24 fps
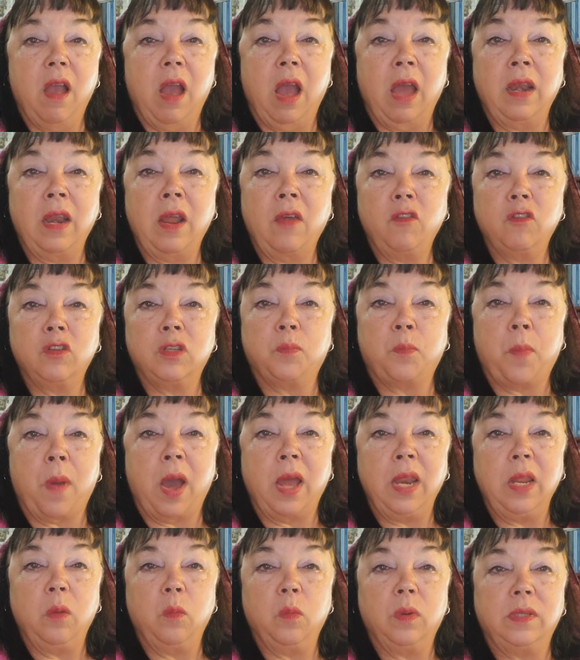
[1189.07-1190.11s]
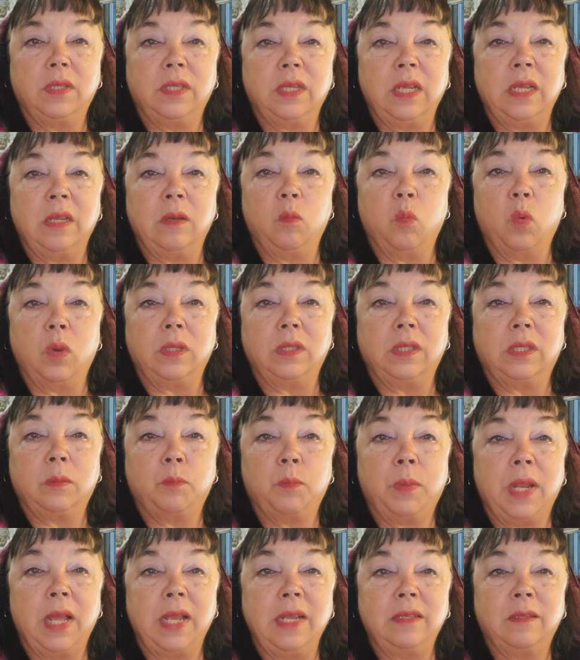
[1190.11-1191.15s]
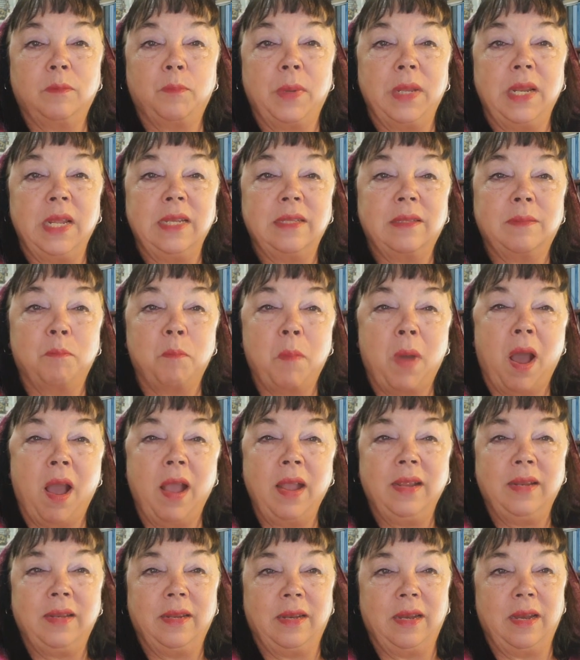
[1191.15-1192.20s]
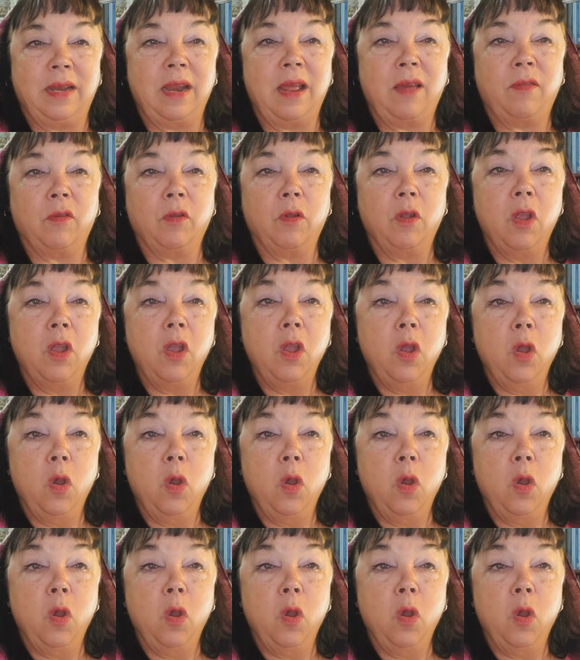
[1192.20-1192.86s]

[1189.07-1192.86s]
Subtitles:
Another's body was in one's place, but his mind in another.